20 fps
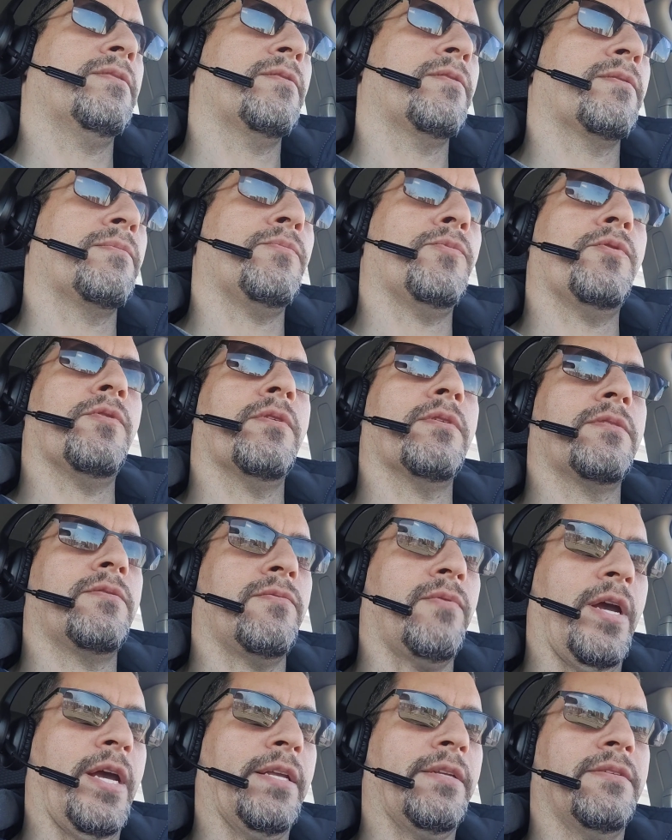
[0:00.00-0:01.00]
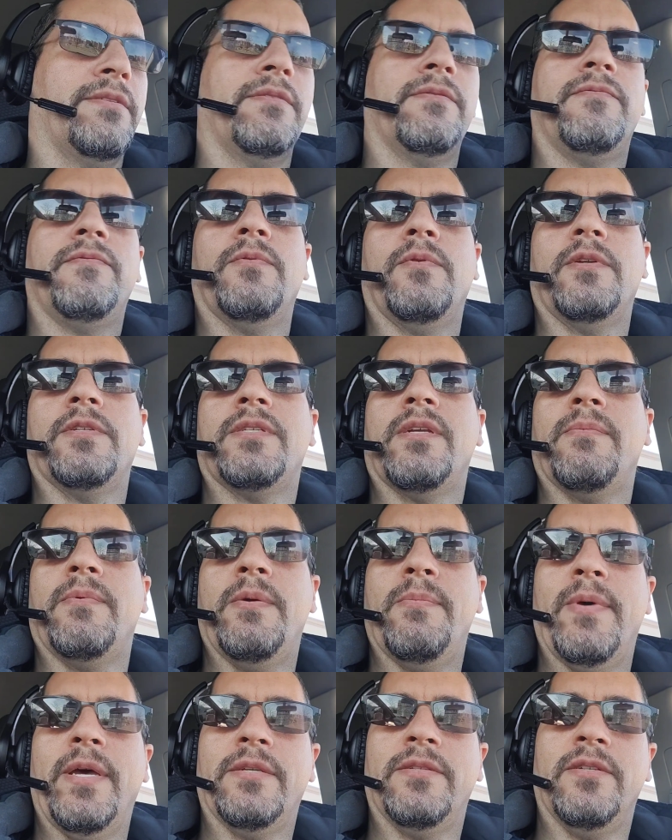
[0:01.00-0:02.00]
learn more, great. If you want to send me a
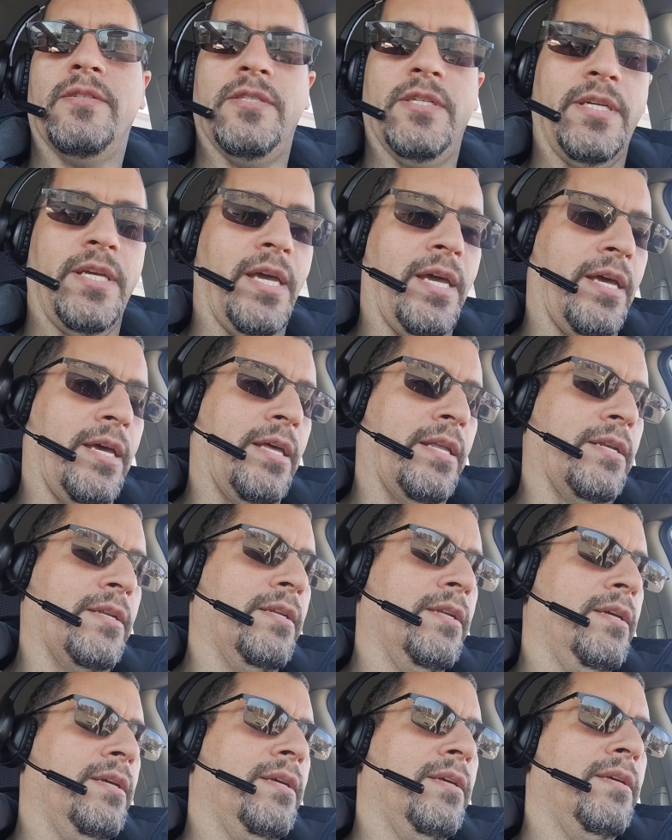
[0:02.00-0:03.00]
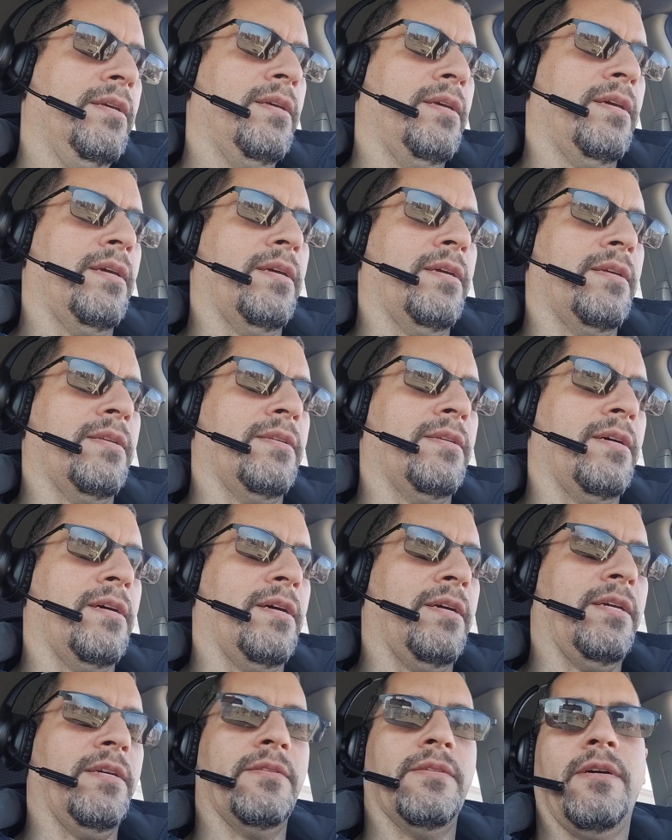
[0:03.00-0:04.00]
message, you can, and
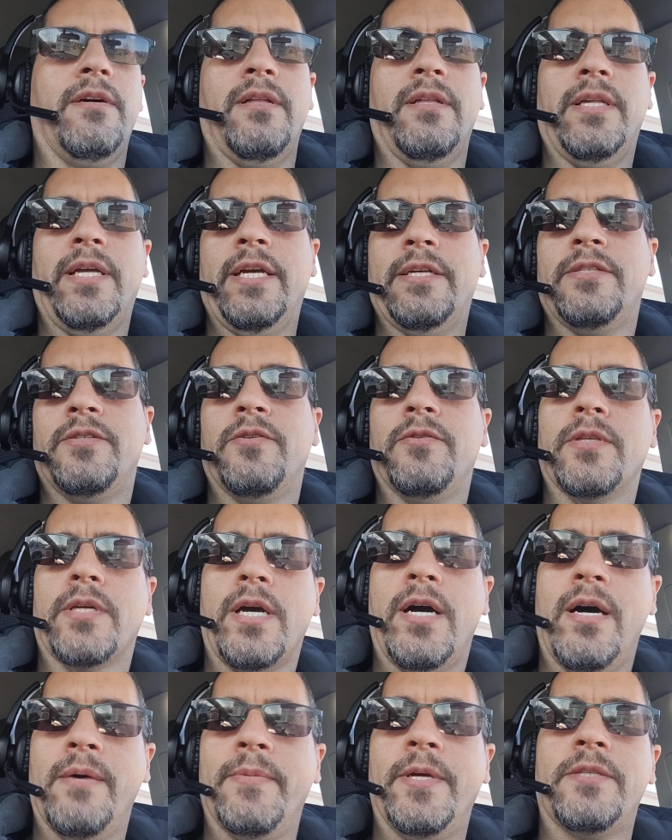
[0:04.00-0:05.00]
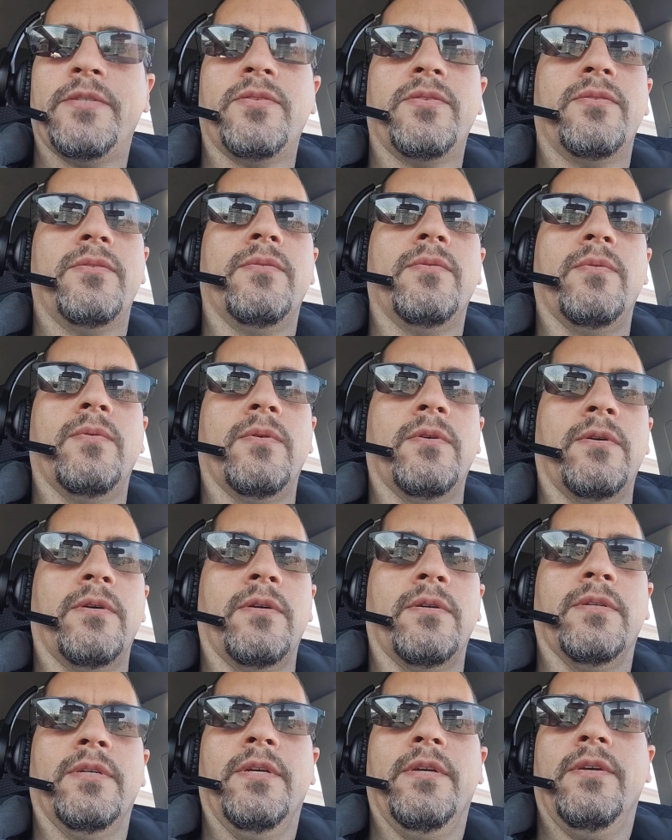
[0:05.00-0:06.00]
either I'll answer in the comments
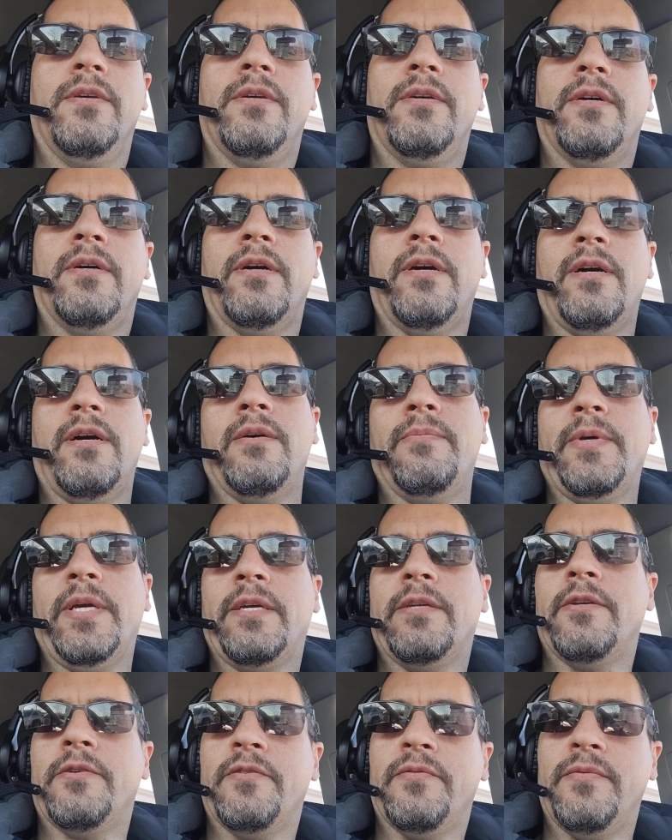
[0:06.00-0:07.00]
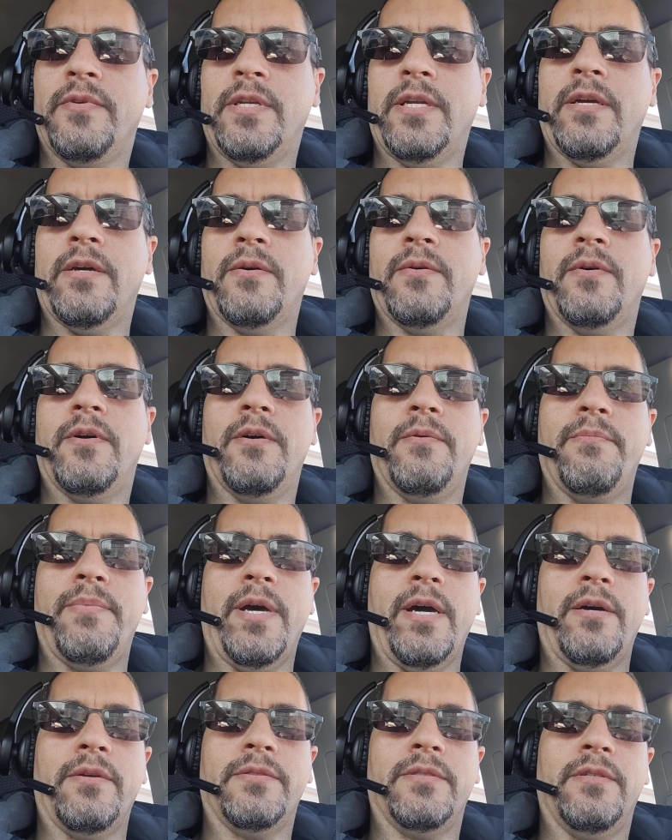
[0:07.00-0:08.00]
or I'll make another video
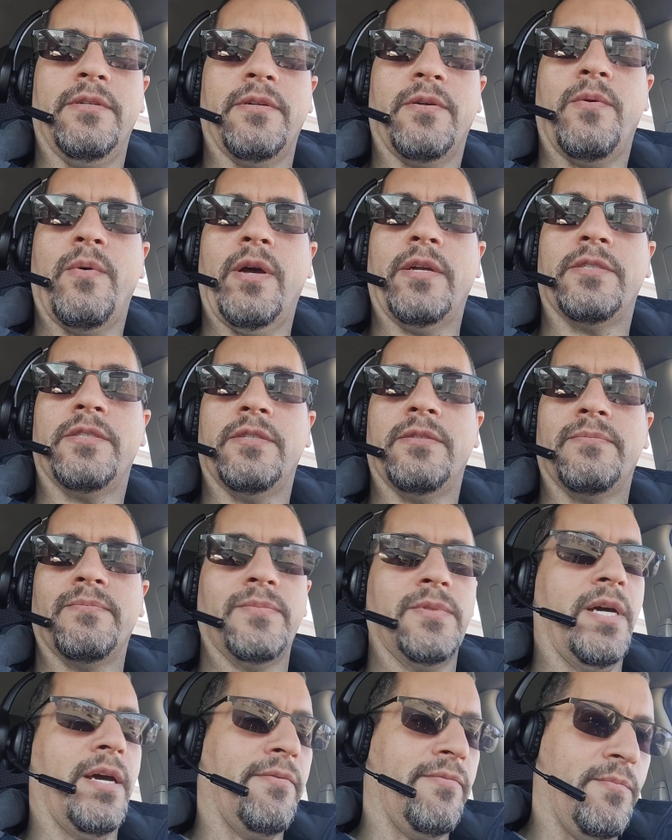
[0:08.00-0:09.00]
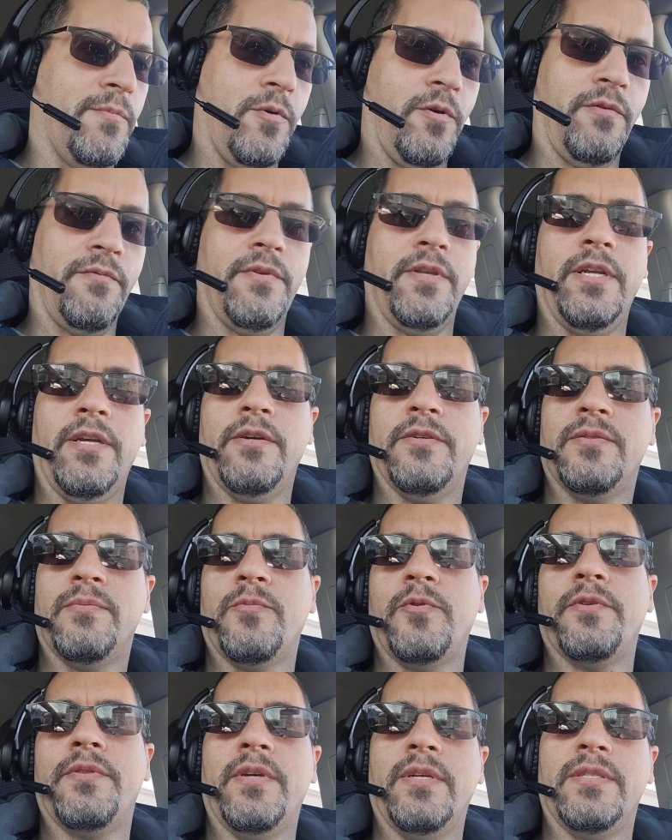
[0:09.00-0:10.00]
about your question. I have more videos and
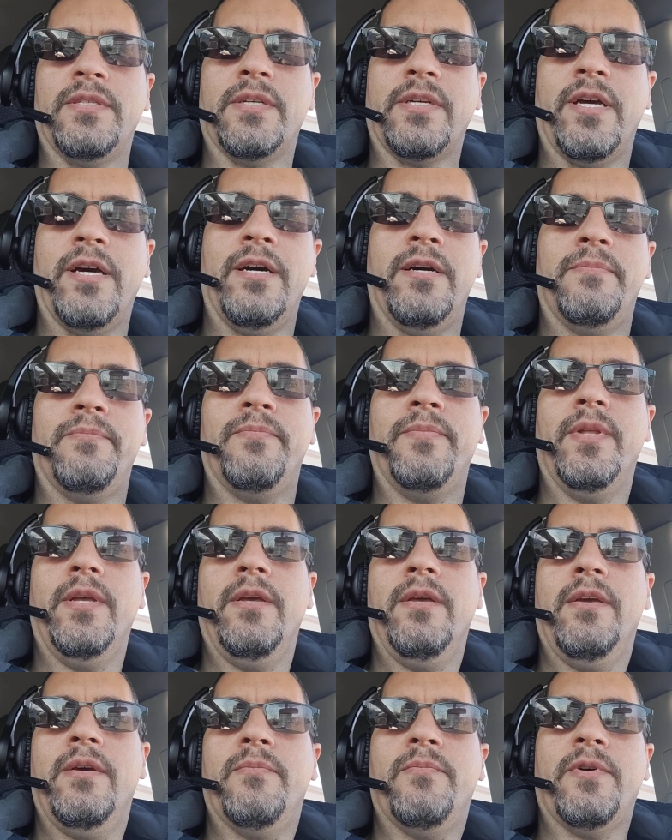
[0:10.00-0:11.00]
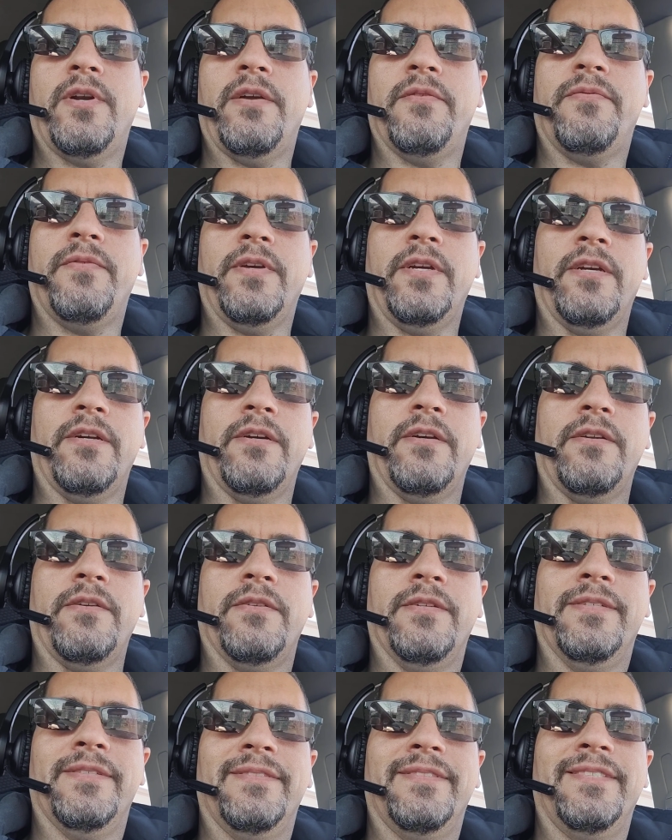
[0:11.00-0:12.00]
more things to come, but I figured
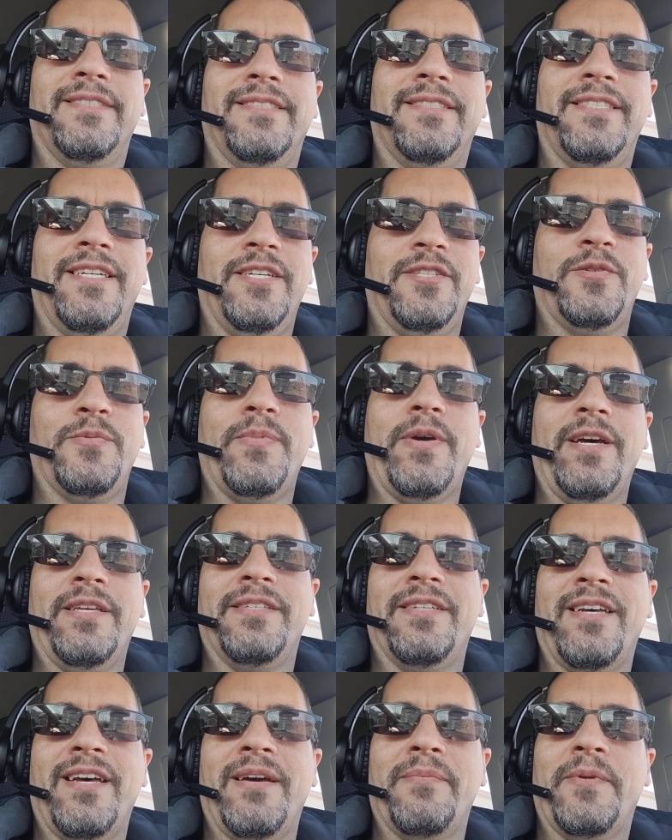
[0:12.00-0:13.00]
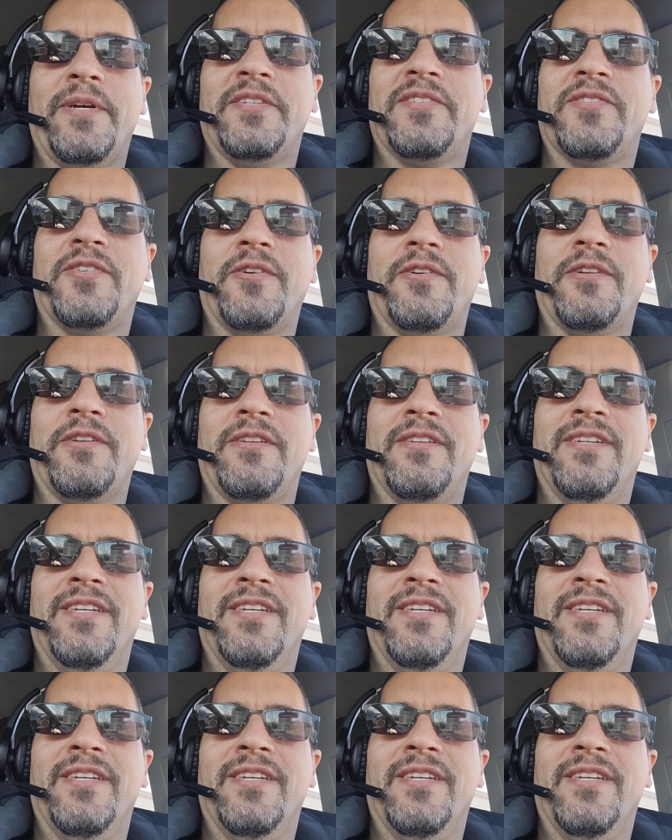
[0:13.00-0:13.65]
it's about time I started